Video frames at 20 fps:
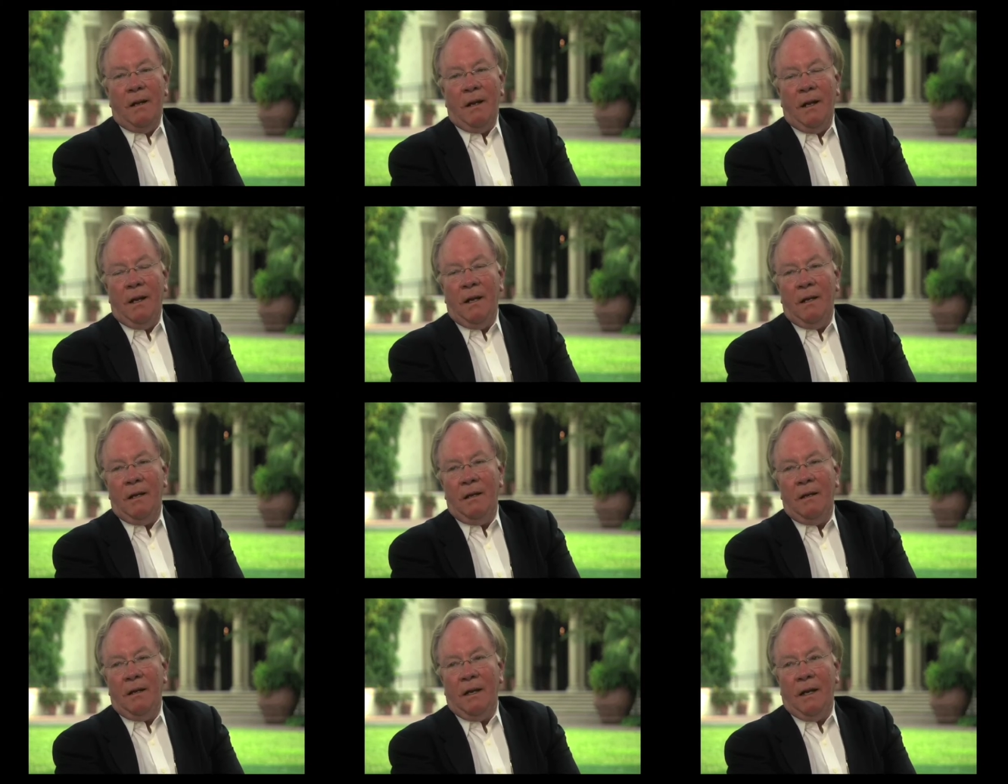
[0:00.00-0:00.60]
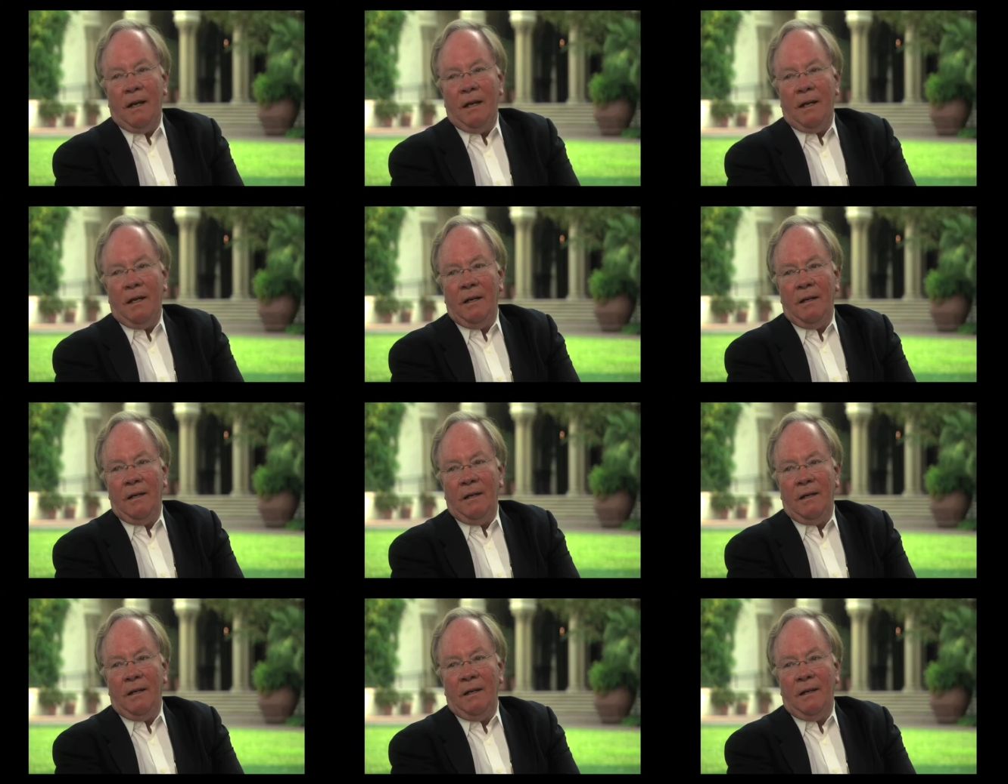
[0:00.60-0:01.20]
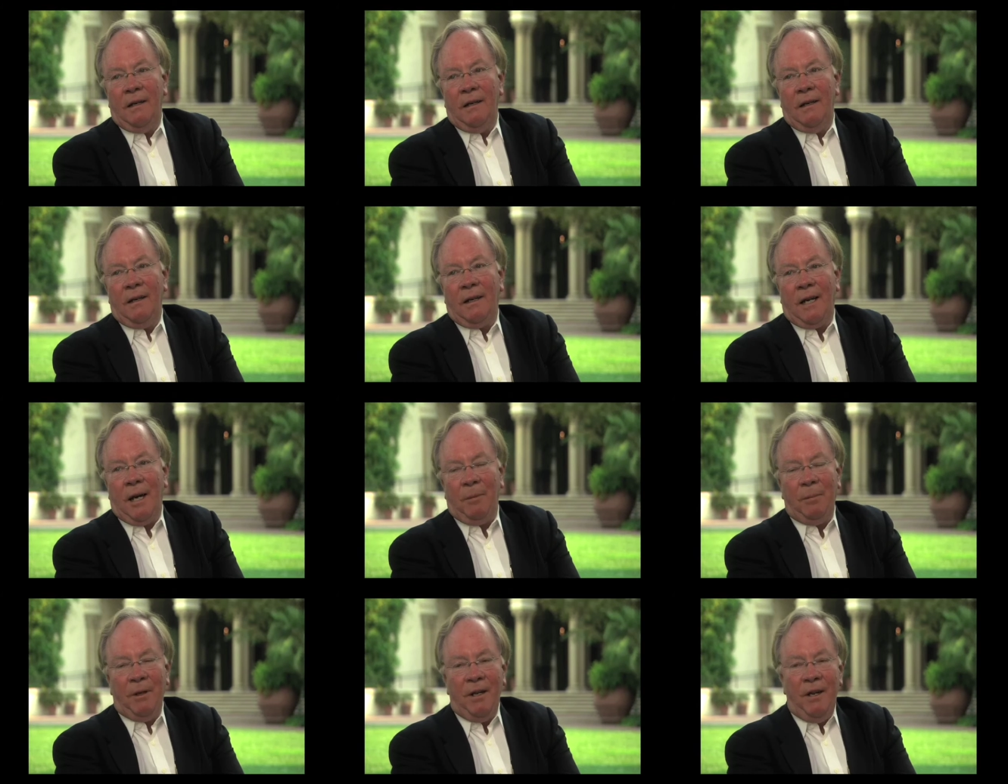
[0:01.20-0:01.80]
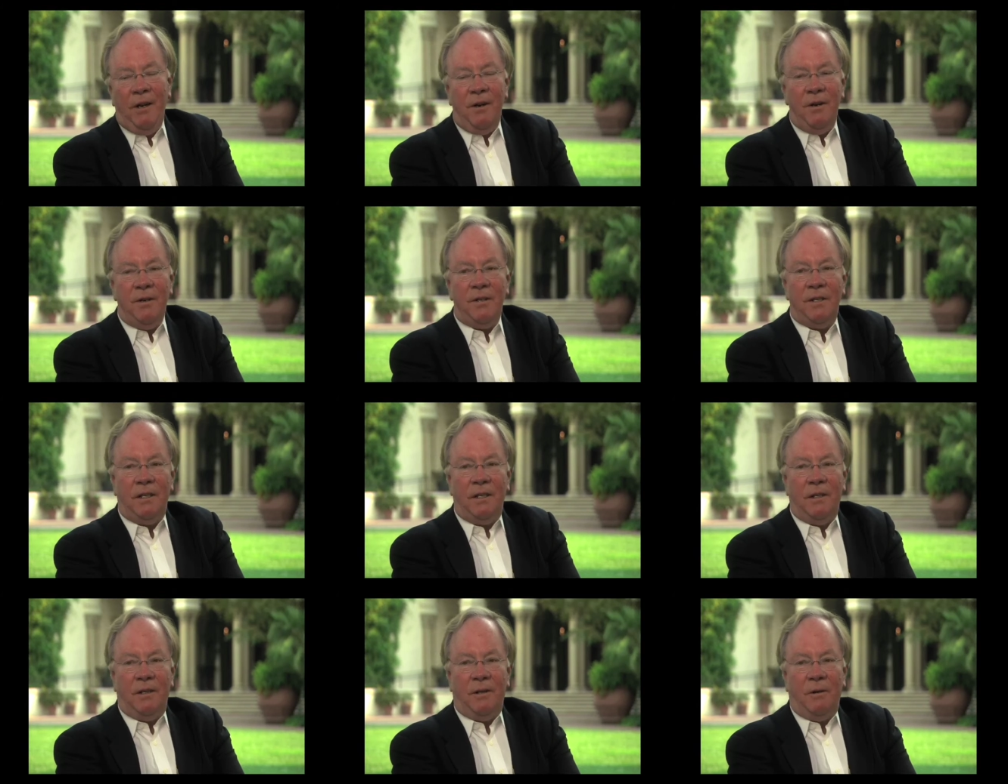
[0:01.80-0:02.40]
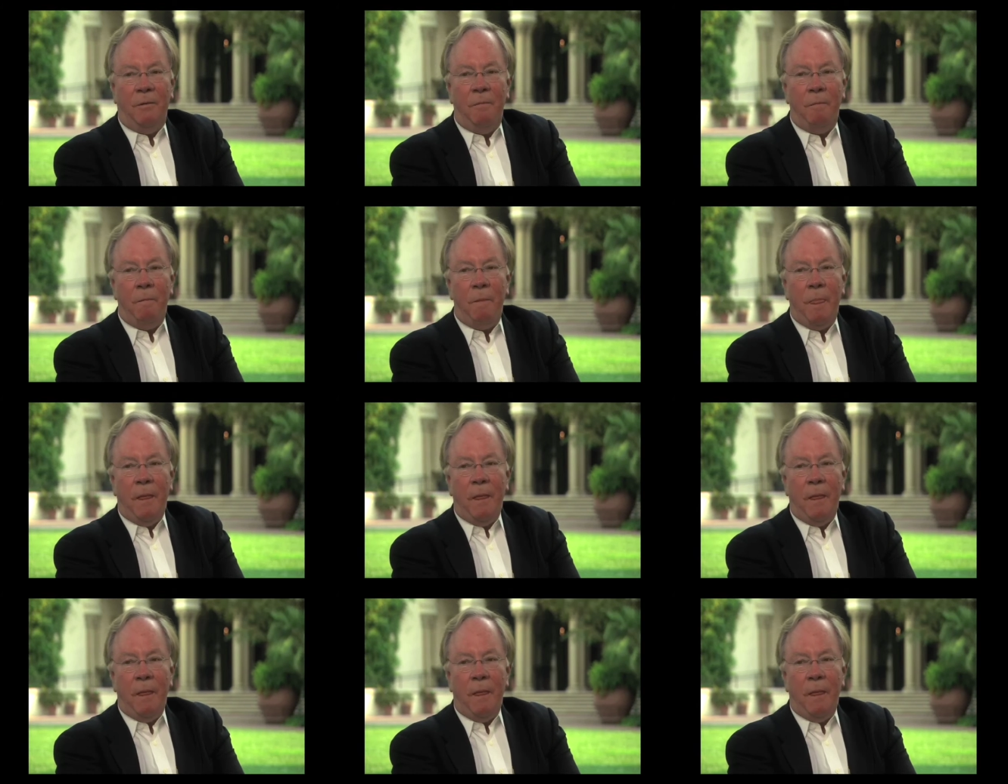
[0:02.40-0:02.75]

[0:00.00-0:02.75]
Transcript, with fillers: And, and uh, a couple of years ago,